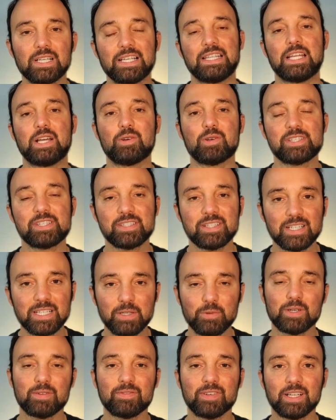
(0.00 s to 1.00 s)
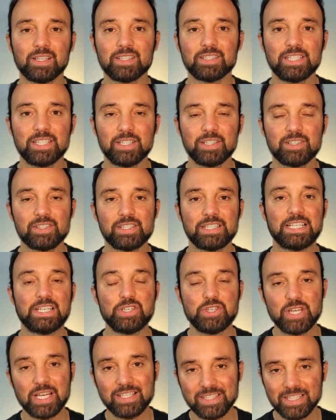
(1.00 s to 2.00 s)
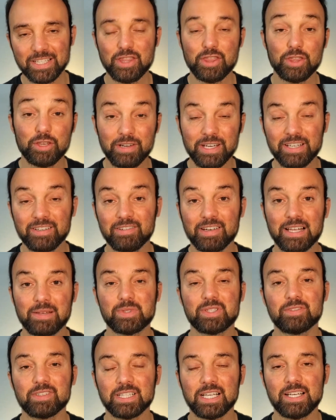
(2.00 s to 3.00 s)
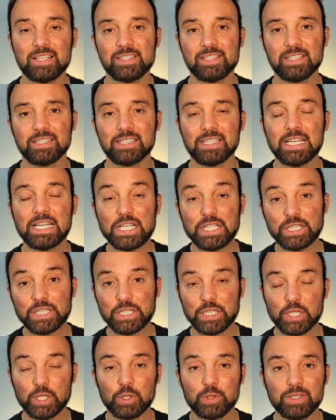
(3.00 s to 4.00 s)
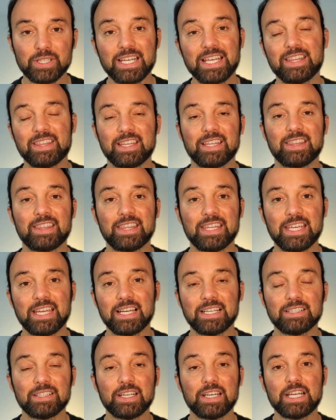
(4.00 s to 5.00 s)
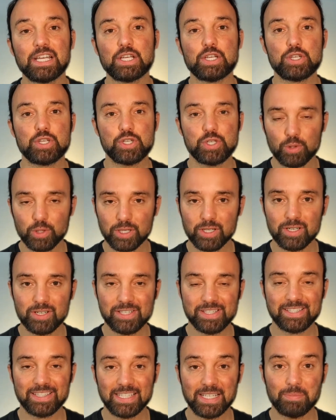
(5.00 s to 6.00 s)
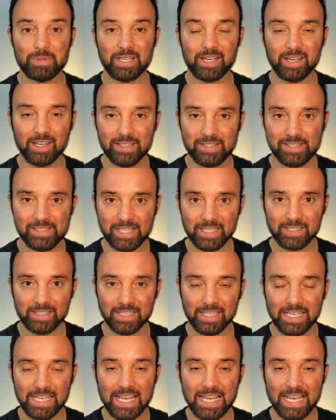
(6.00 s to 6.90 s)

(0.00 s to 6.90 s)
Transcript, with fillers: Now, a study where volunteers ingested 3 grams of glycine showed that they had shorter sleep onset